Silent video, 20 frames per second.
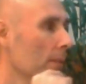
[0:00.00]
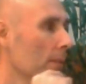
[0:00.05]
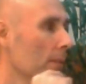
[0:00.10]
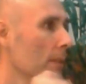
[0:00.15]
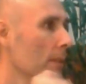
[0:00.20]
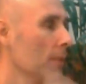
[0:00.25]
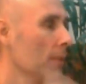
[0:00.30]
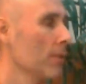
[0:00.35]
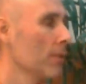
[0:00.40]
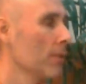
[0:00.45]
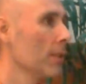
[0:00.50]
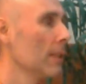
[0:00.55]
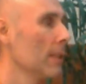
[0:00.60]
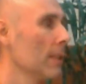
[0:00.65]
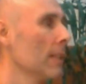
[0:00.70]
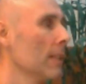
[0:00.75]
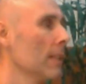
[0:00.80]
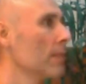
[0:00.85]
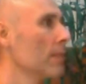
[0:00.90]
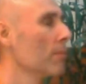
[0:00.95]
Krishna's
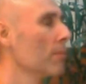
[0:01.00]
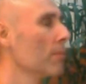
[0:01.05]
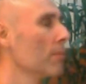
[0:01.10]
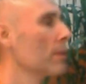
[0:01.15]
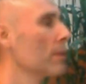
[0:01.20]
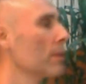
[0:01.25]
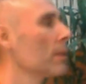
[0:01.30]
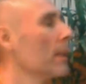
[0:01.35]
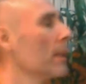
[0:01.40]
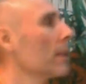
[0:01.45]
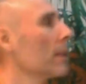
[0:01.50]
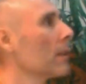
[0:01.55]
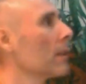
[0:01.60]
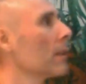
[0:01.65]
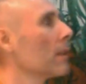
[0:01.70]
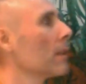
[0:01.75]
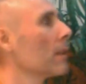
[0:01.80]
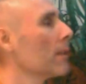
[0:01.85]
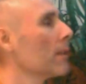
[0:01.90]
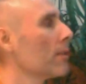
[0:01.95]
answer was that
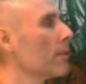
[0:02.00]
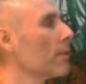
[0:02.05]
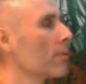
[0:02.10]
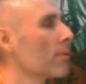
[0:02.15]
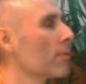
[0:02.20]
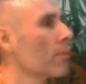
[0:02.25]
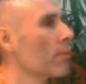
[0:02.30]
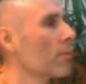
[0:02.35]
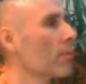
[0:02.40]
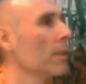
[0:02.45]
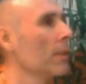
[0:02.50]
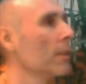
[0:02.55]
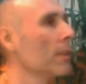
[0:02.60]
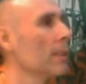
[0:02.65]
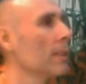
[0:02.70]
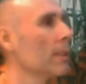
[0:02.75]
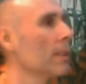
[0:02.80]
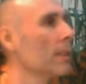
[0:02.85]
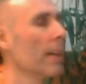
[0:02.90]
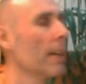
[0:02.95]
this world is an
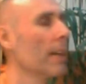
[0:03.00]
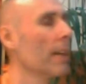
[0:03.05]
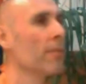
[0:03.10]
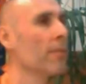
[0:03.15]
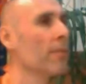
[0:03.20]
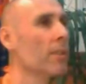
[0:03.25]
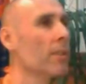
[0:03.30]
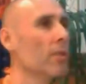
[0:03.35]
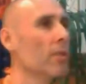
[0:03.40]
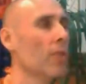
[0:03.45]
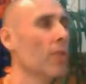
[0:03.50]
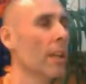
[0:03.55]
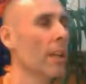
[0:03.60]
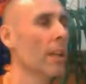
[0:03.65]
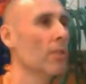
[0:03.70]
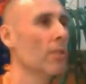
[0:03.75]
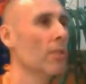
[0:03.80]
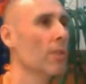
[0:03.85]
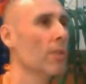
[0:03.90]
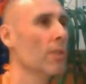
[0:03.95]

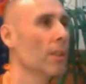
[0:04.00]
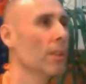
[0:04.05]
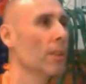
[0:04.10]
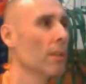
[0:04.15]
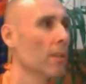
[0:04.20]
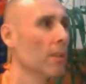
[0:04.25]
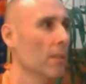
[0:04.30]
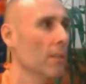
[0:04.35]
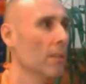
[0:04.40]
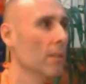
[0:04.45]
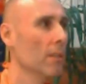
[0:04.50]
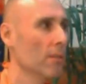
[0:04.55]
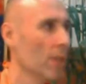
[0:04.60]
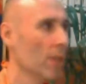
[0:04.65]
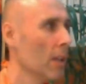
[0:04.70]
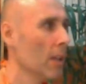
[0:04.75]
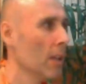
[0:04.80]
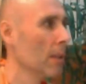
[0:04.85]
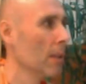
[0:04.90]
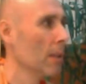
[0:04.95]
ever-changing
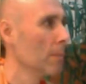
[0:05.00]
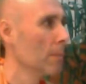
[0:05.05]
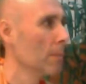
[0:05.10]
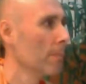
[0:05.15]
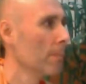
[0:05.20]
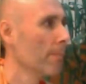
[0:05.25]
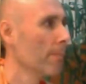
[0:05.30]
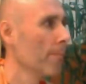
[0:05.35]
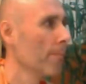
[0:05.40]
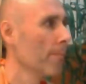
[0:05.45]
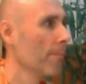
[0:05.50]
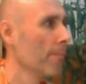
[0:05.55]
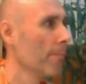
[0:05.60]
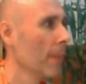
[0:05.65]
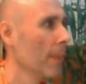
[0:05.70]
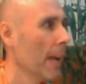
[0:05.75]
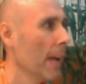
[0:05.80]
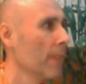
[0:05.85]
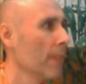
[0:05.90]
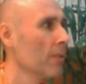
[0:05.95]
wrong.
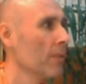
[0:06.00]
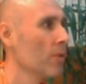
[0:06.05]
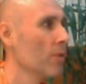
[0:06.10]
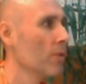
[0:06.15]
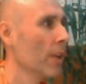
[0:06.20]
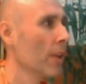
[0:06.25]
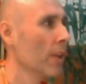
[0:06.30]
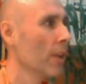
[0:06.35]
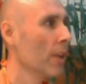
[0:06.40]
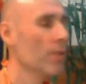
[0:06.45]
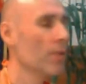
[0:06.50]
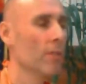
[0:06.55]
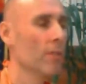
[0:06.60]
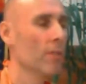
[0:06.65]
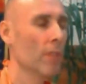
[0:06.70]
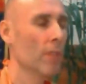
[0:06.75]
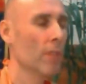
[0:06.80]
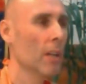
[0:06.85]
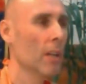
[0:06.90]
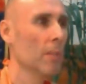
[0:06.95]
Ever-changing
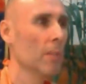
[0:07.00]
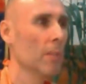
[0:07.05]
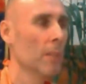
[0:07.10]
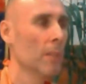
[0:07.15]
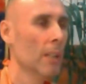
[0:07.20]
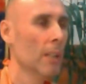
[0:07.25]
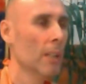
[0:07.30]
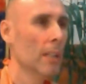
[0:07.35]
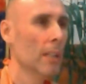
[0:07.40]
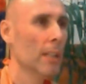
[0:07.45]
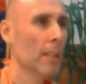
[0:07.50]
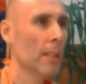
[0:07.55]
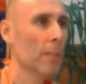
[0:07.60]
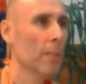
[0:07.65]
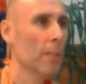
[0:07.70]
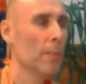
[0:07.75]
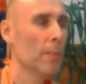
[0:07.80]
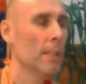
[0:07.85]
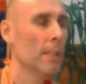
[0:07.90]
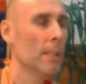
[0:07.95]
wrong.
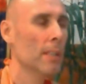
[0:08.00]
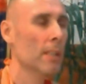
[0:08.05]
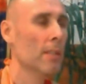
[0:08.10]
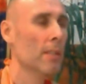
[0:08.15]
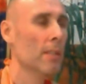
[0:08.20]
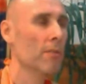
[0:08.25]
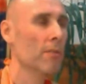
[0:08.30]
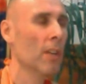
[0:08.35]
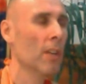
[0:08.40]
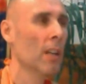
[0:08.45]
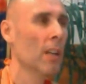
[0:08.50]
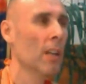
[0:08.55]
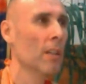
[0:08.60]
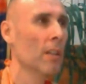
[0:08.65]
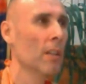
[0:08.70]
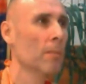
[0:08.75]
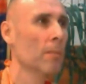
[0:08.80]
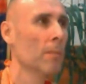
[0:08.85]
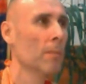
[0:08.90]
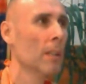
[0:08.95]
That means it's a
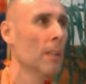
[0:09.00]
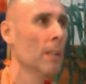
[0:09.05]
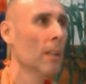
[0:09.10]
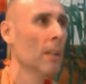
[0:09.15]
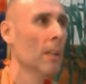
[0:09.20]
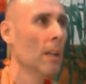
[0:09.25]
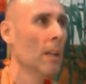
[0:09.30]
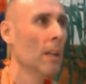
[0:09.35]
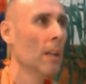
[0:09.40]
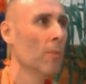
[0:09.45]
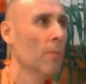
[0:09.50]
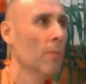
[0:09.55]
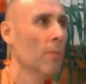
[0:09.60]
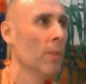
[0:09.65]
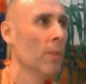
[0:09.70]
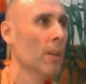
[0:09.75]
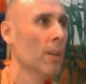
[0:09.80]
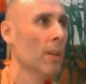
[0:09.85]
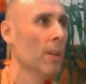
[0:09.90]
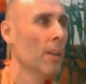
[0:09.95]
wrong
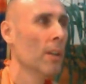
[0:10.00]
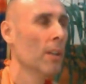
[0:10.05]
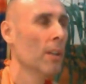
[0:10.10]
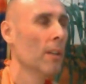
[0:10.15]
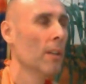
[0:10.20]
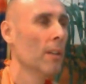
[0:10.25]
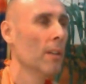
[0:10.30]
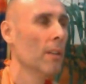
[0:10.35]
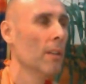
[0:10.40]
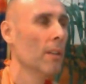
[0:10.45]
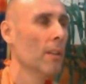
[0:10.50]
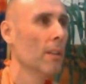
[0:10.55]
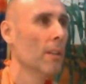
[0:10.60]
where